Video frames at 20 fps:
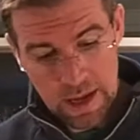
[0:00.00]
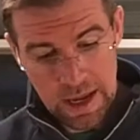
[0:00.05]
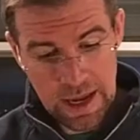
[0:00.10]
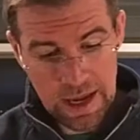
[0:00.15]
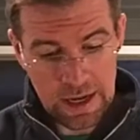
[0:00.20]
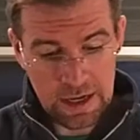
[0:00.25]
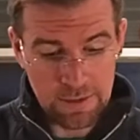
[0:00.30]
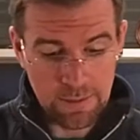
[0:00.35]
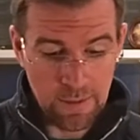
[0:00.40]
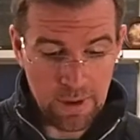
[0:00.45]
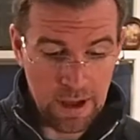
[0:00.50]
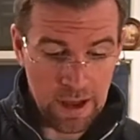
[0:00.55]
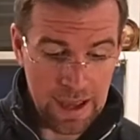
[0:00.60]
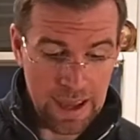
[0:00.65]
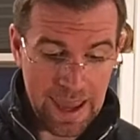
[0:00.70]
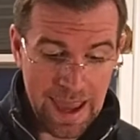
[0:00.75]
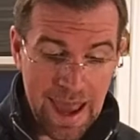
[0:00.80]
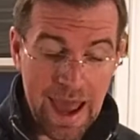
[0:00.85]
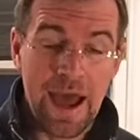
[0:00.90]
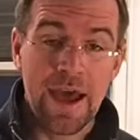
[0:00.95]
and
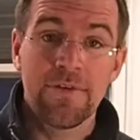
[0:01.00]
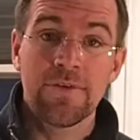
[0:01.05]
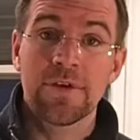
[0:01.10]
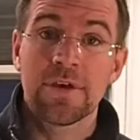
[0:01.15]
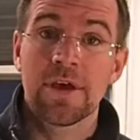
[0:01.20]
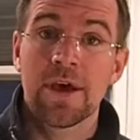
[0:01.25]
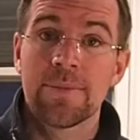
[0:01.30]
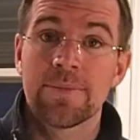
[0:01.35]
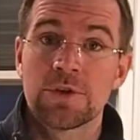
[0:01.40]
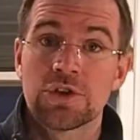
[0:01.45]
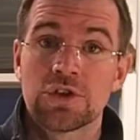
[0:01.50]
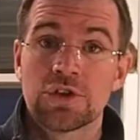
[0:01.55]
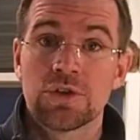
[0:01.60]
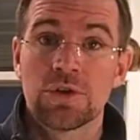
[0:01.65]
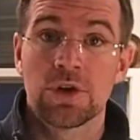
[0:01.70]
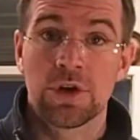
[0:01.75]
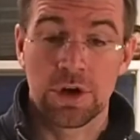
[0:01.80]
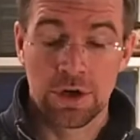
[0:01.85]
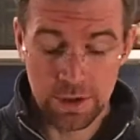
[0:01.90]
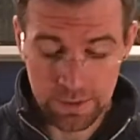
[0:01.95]
my half a cup of
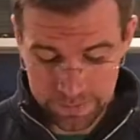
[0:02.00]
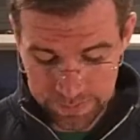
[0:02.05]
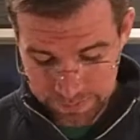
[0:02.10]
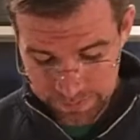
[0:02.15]
sugar,